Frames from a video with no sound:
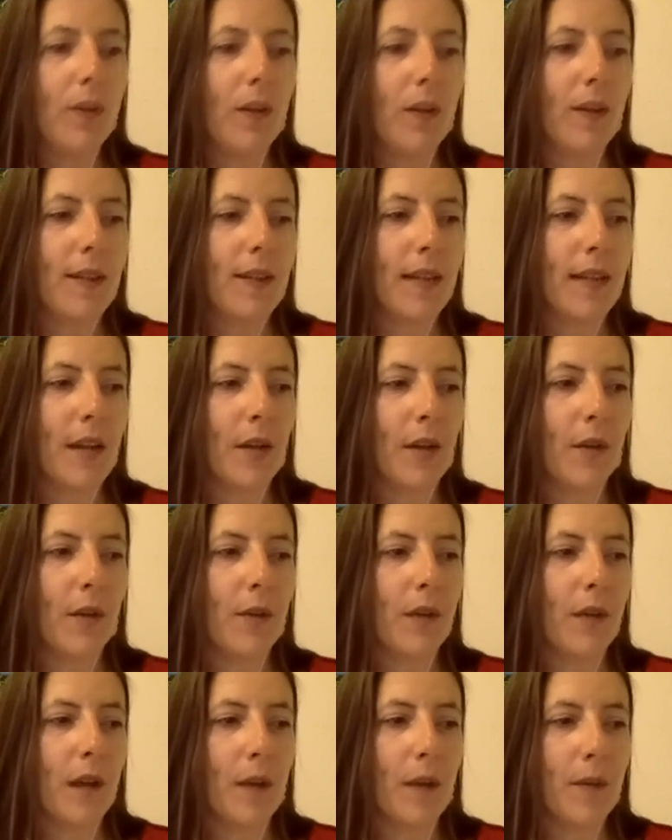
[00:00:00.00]

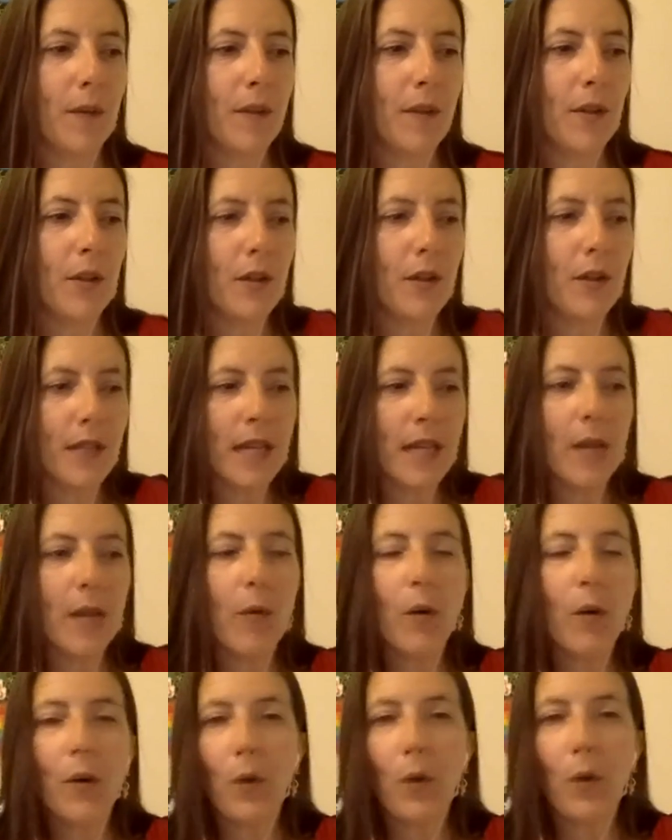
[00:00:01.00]
ourselves up to
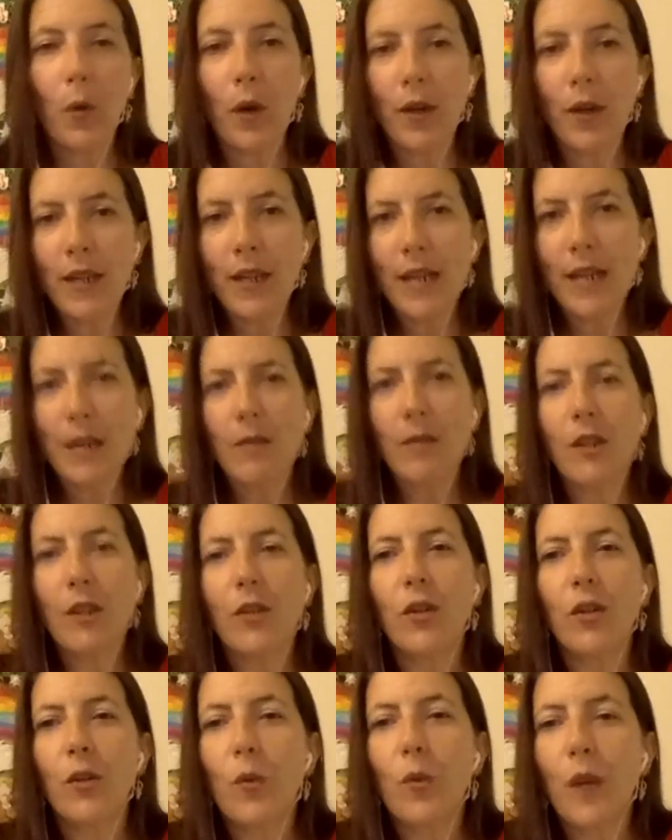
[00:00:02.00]

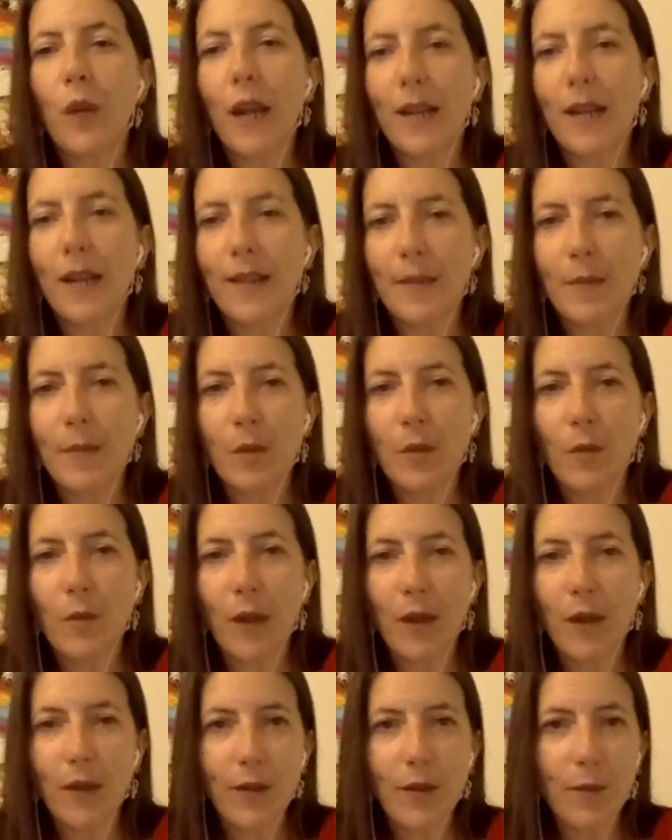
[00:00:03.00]
nearish an orgasm and
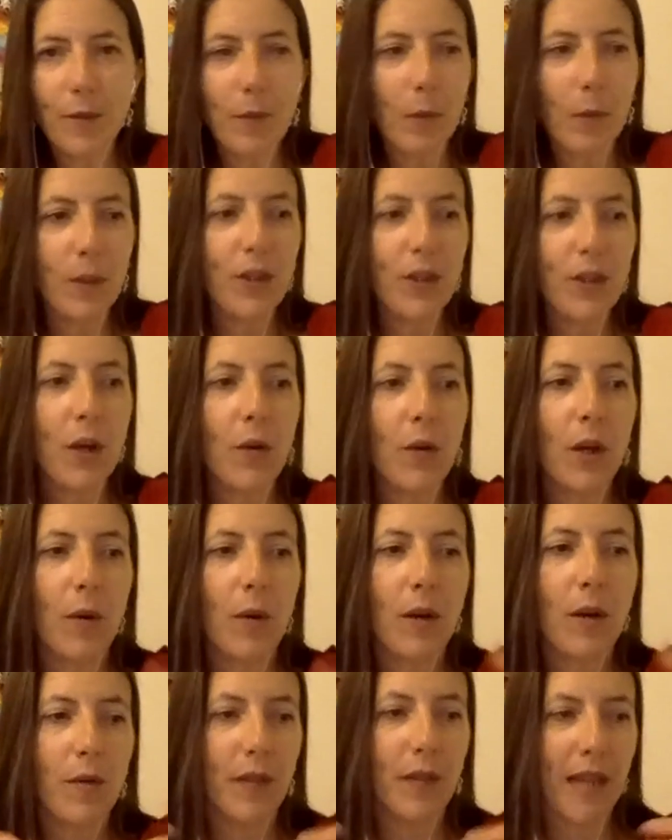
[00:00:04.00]
arousal, but we don't go
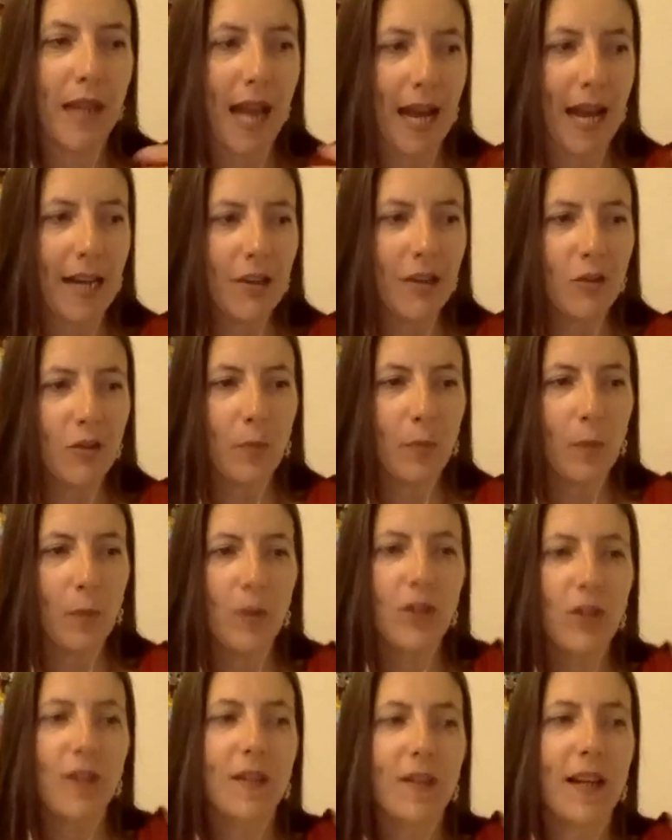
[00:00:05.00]
over the edge, but we
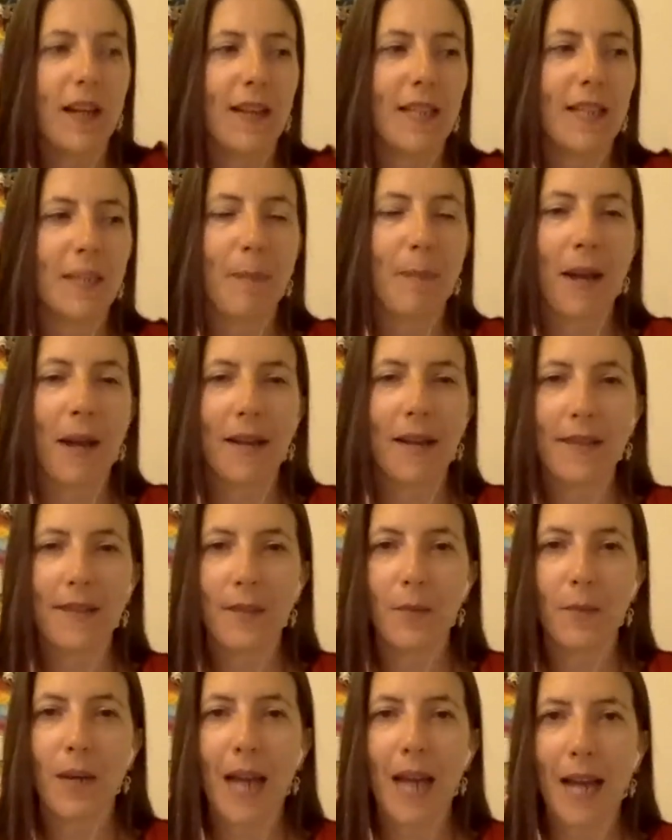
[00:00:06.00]
just expand
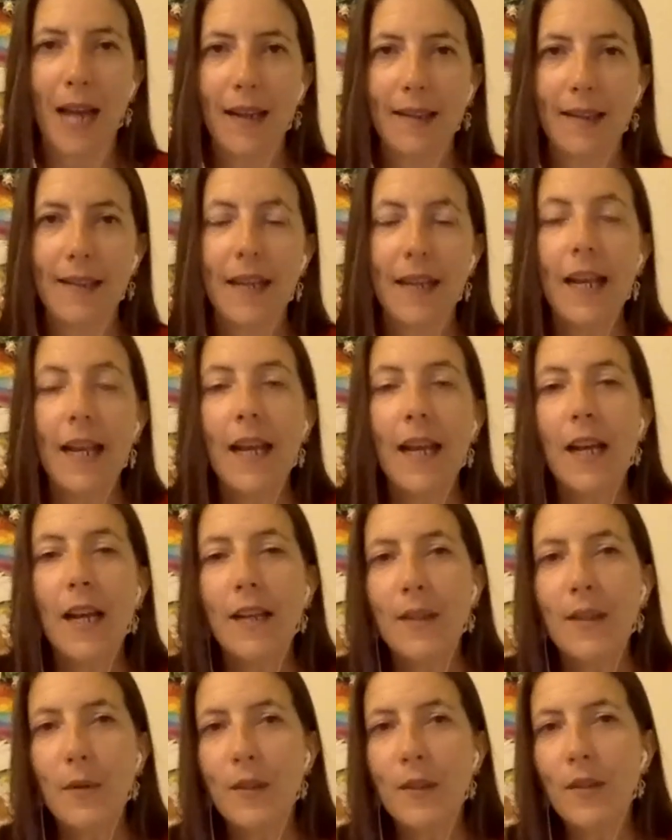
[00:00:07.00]
and relax.
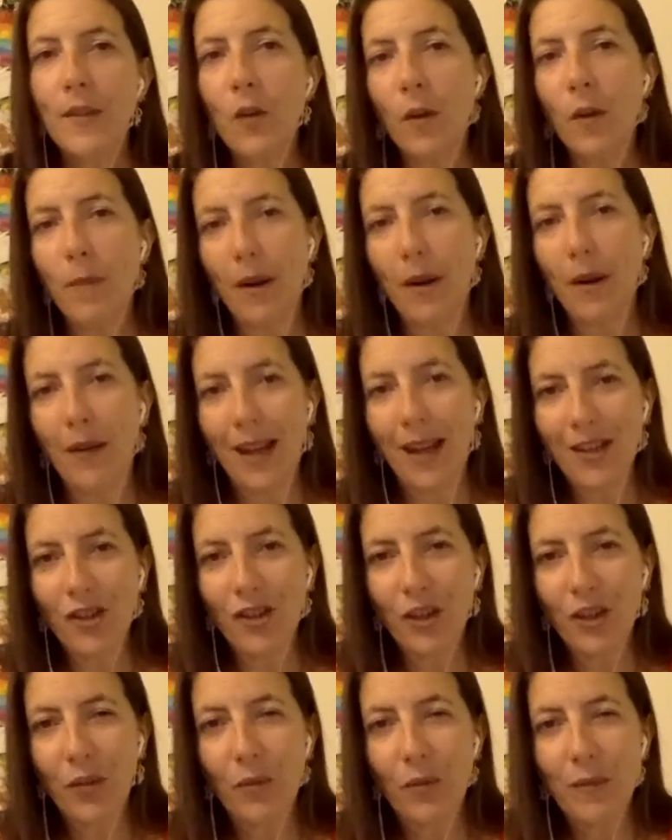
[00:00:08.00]
So it's not about
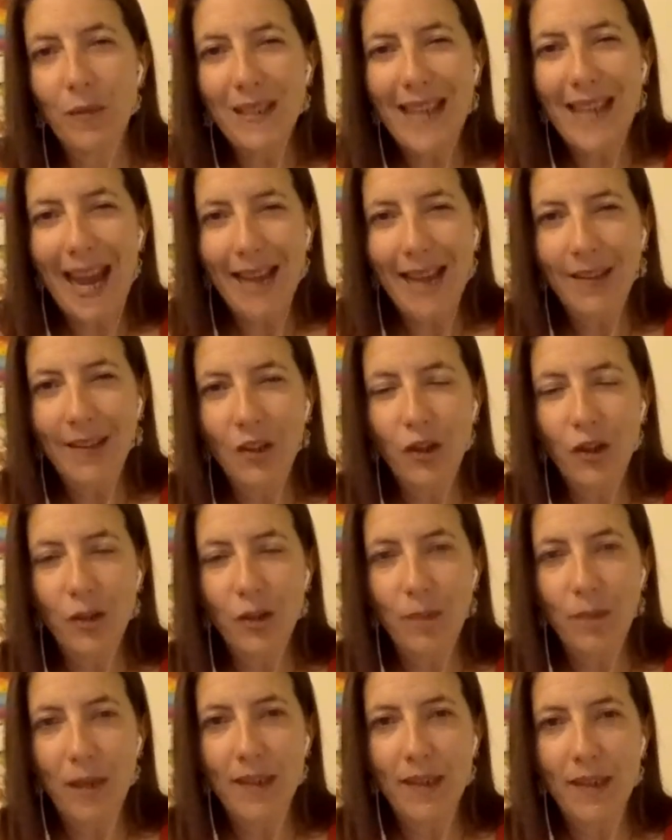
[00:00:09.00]
edging from a
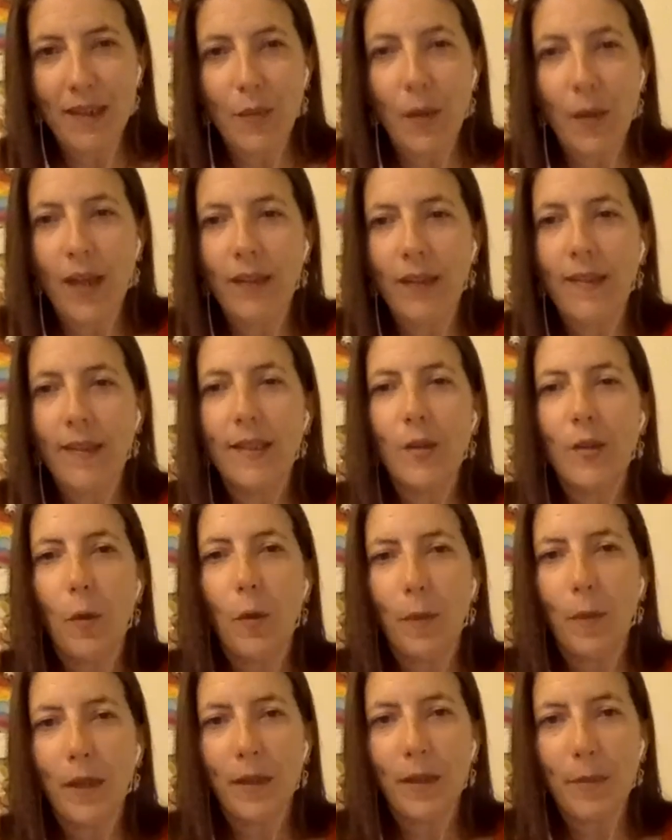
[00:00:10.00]
tension-based way and
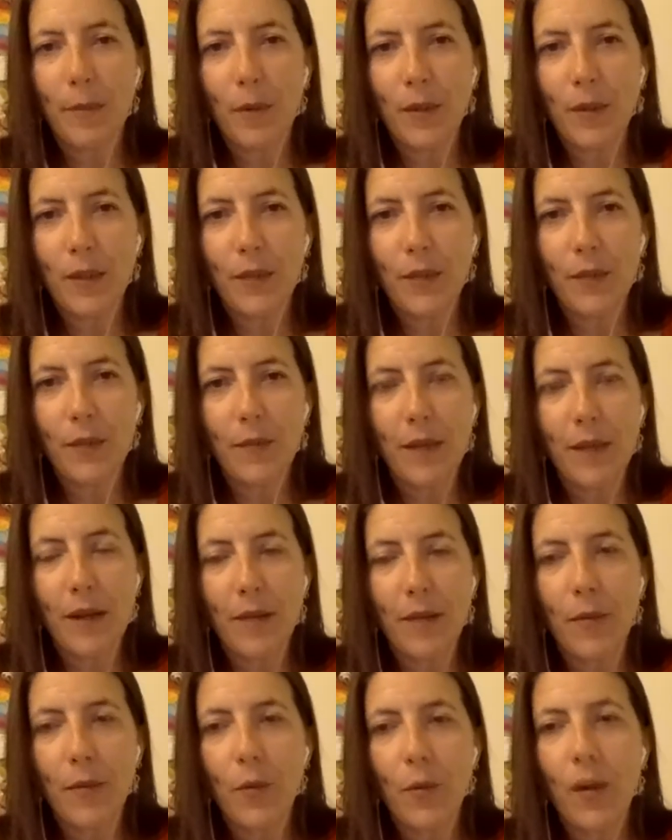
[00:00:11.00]
stopping the body from
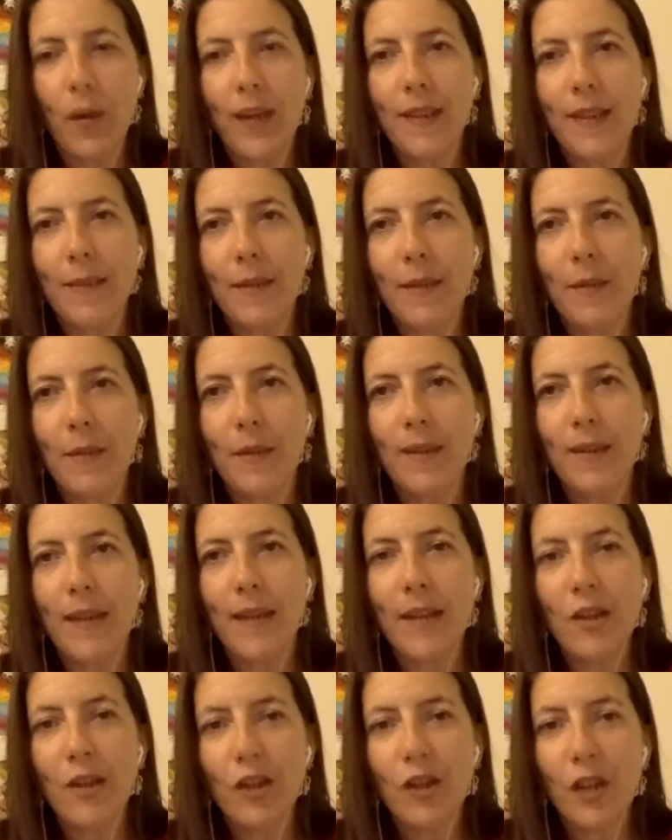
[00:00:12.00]
orgasming with
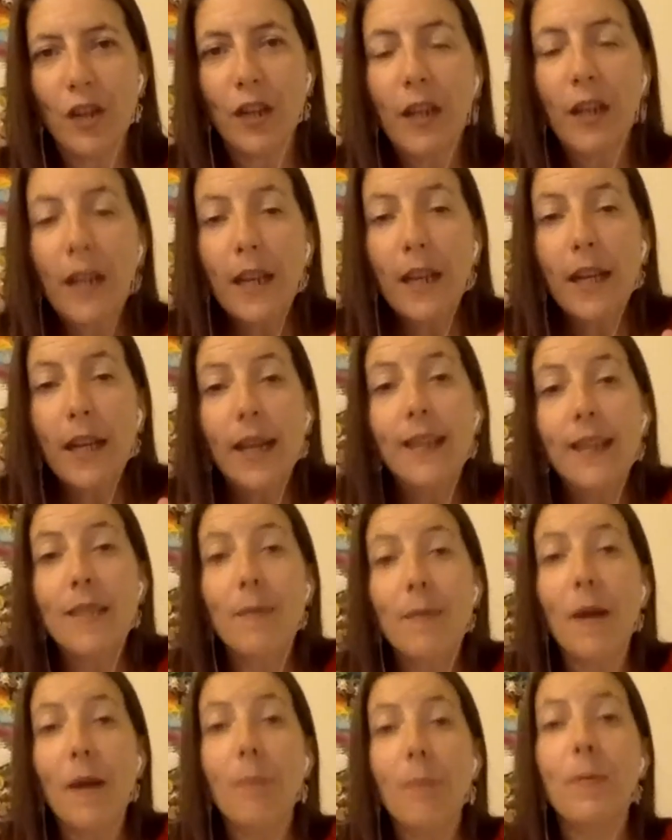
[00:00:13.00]
tension. It's
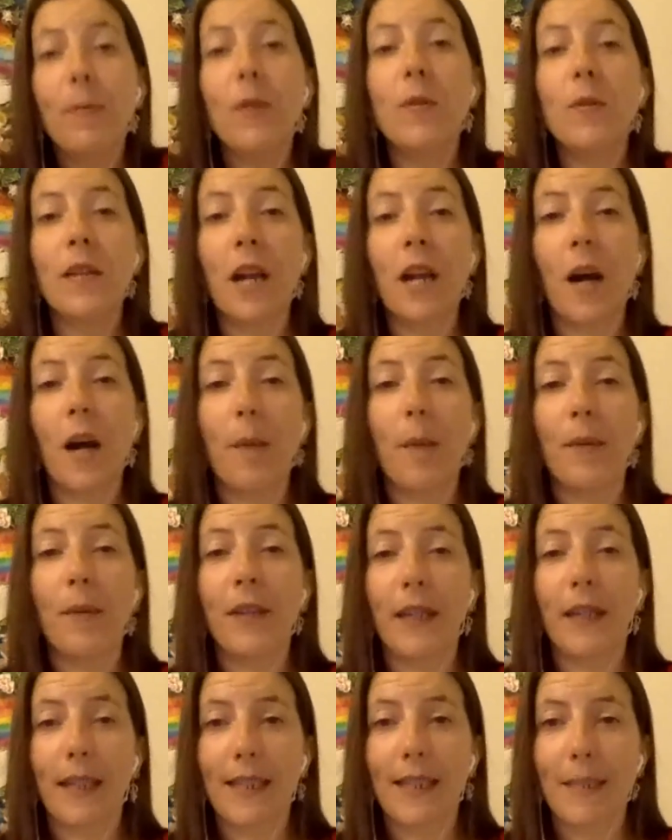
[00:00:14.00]
about building it up and
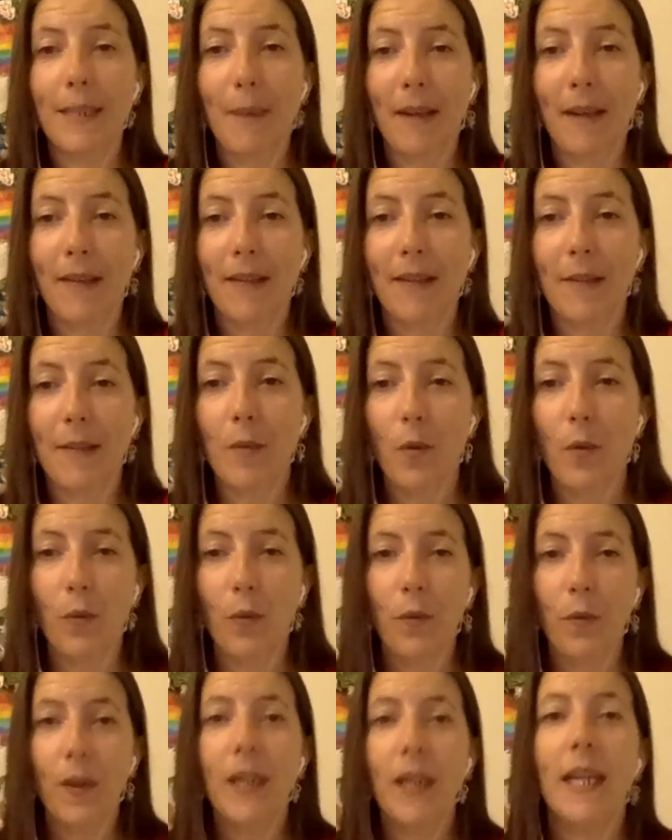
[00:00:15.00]
then expanding more,
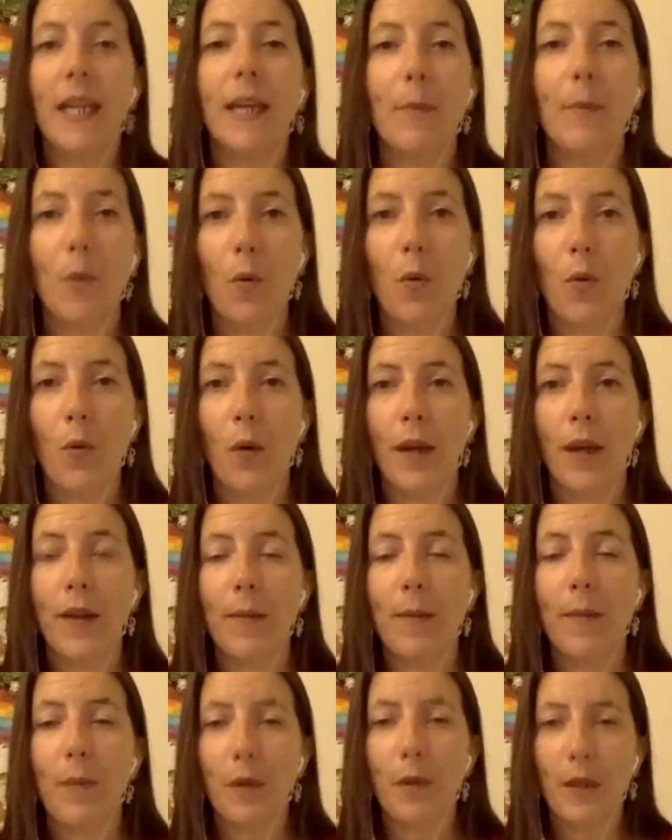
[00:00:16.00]
feeling more in
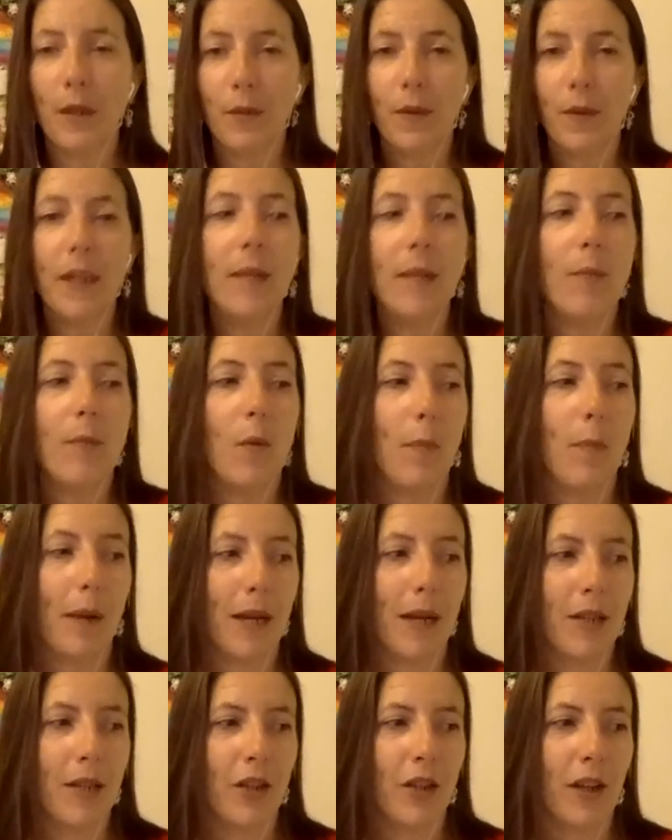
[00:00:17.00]
the body, feeling more
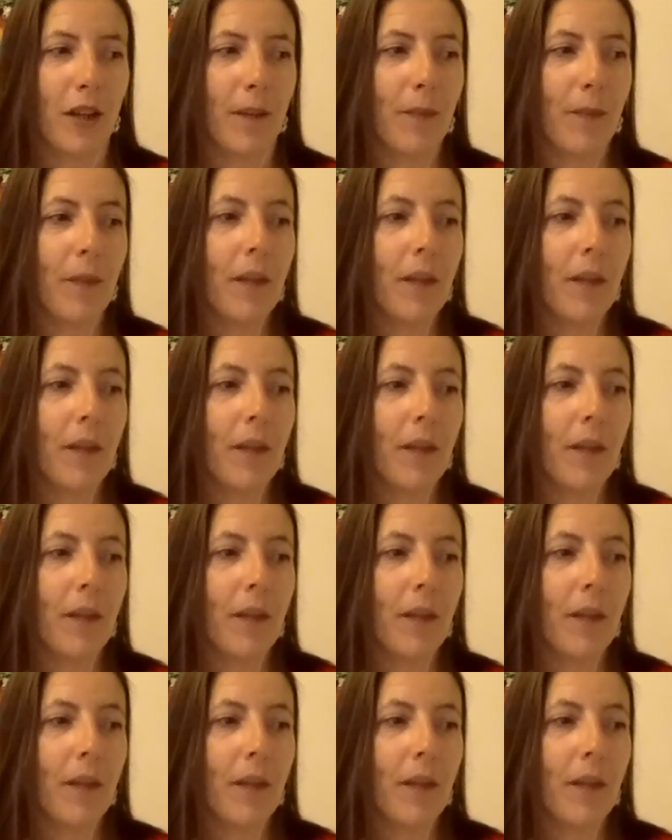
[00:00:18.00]
pleasure.